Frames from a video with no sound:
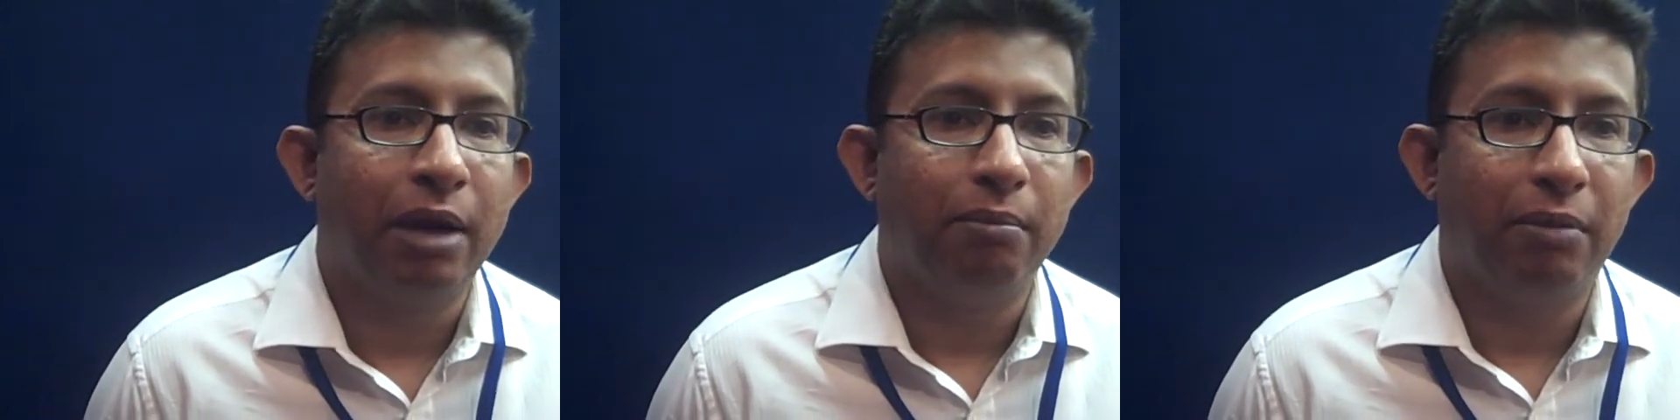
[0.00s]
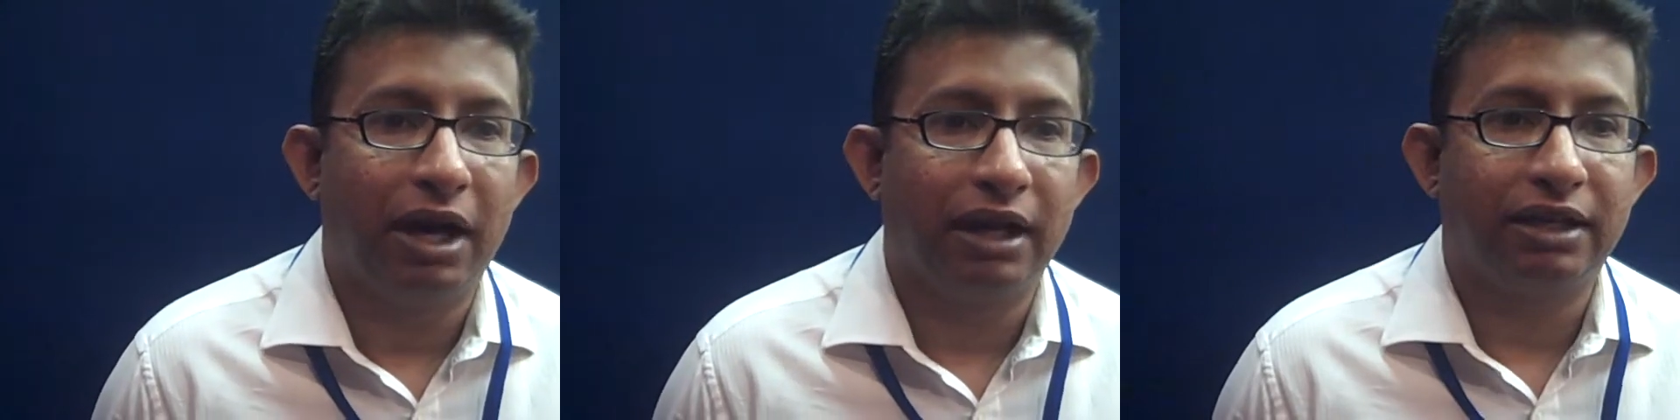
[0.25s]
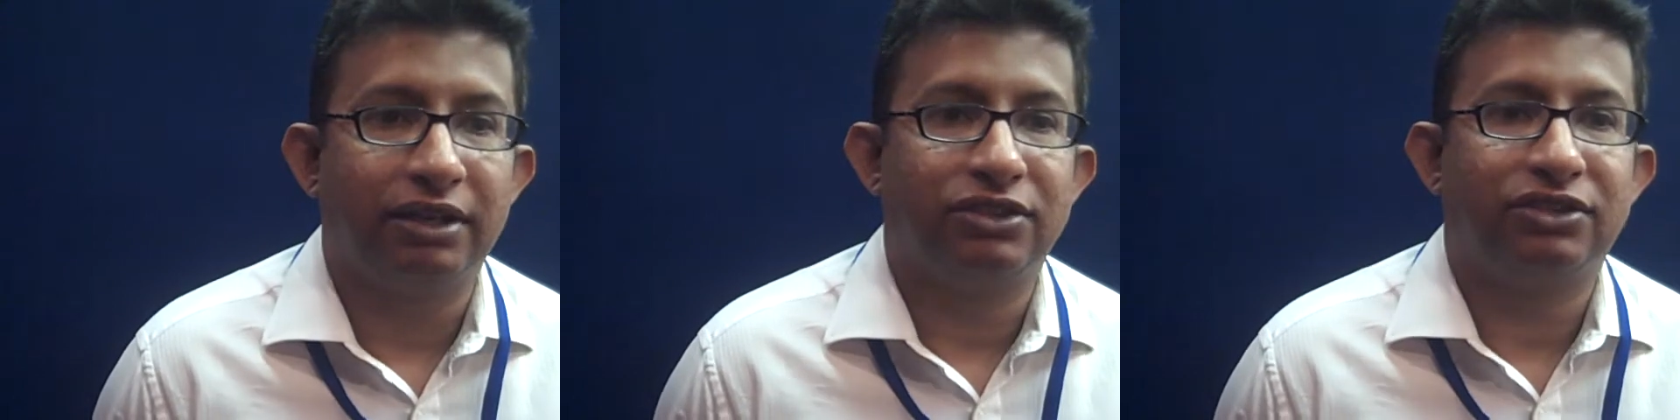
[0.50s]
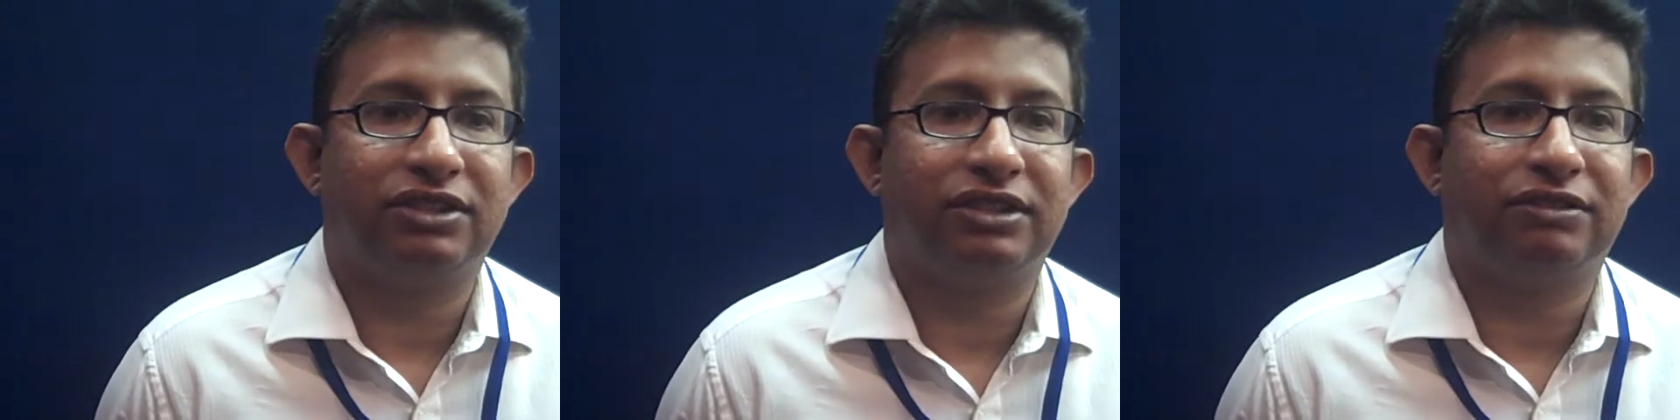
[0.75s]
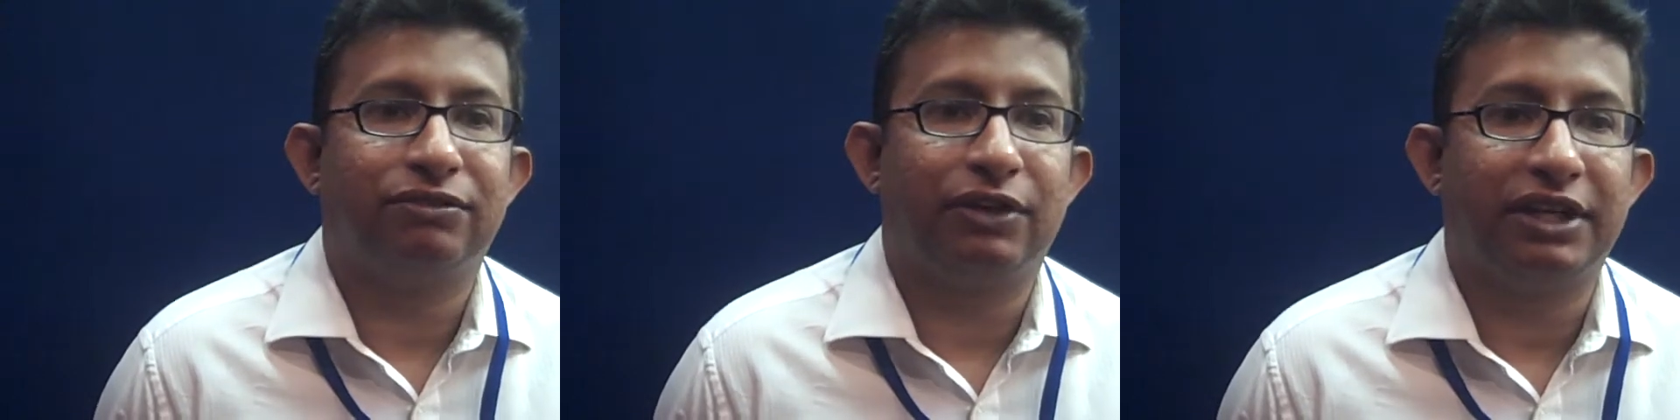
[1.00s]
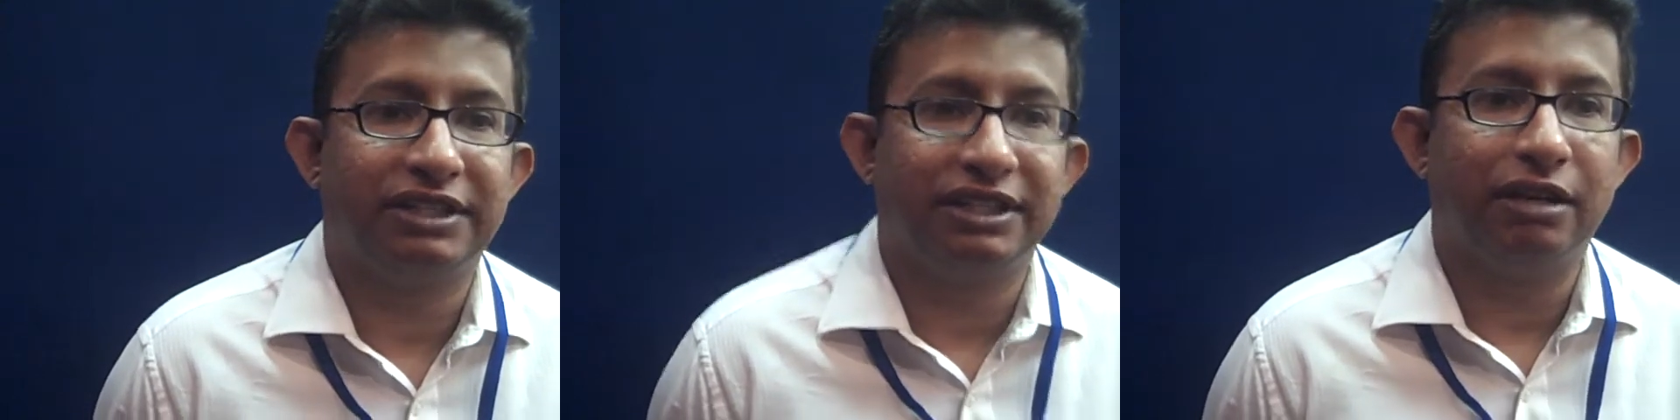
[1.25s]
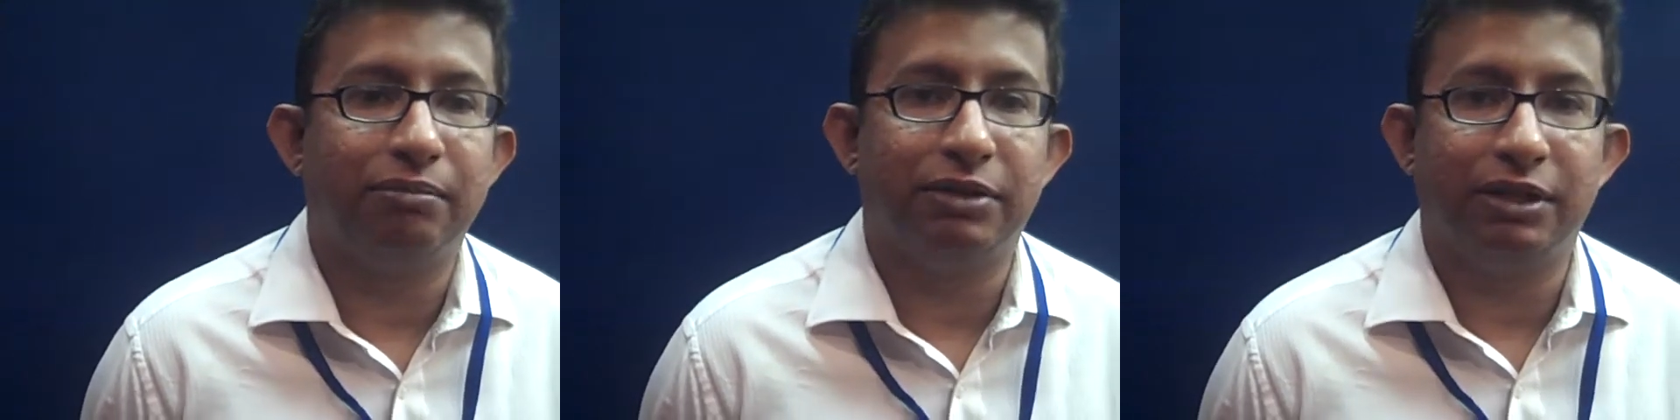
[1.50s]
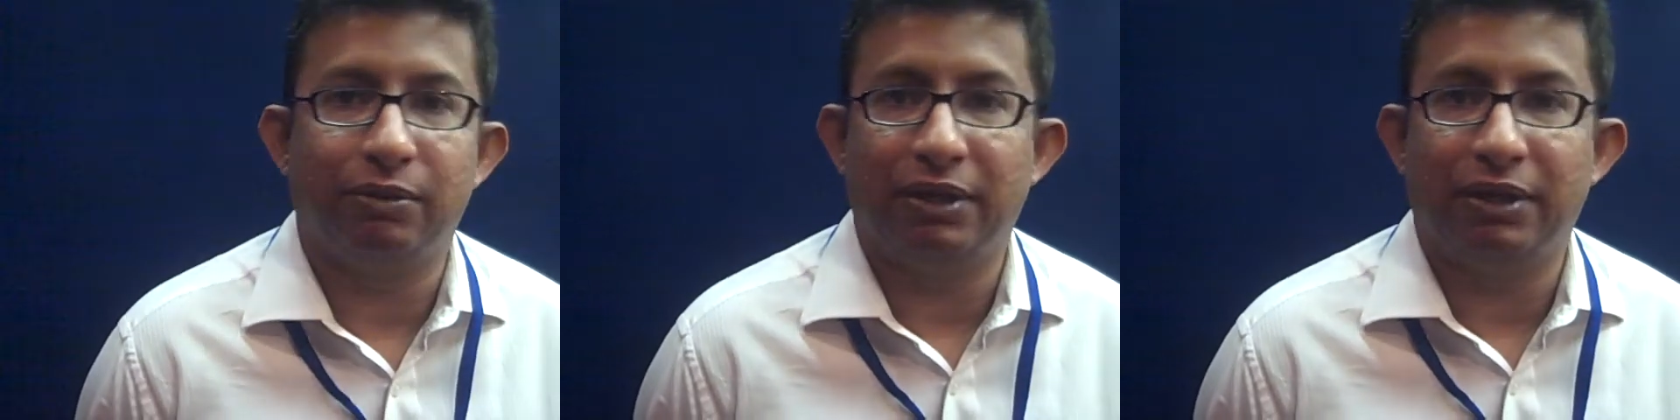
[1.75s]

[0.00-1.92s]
markets, for example,